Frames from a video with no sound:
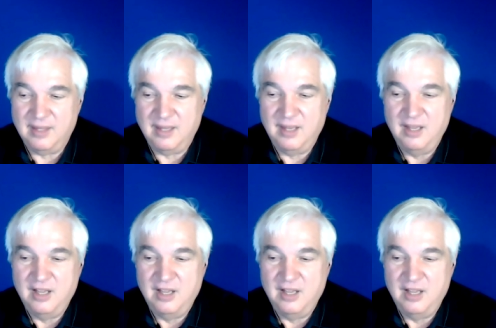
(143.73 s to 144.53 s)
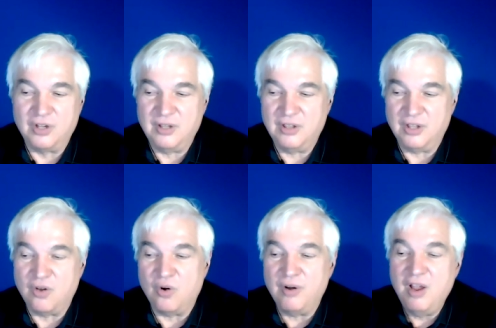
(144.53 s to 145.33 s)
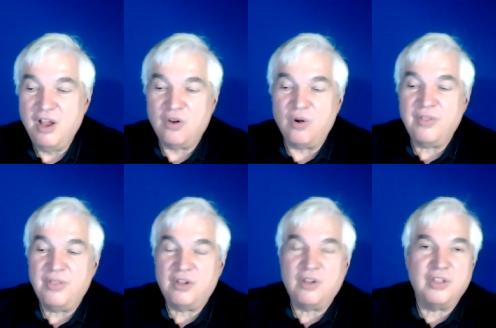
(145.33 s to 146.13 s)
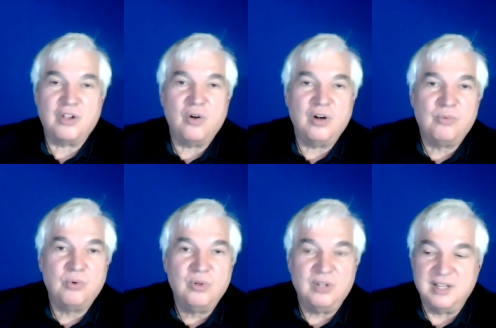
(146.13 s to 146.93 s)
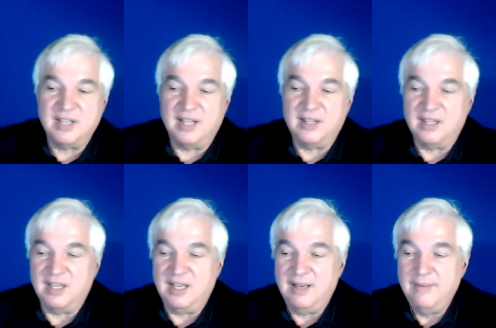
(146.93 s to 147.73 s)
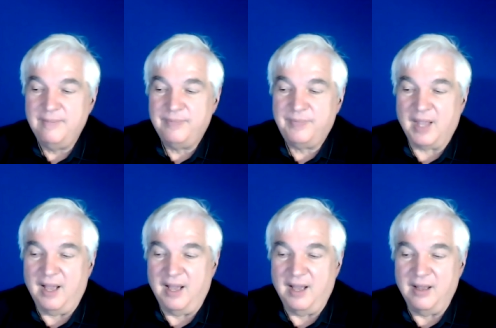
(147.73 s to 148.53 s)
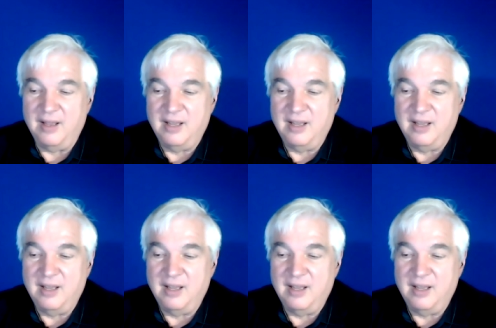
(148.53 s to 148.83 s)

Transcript: All right. So the, the core core the core rule is that the uh,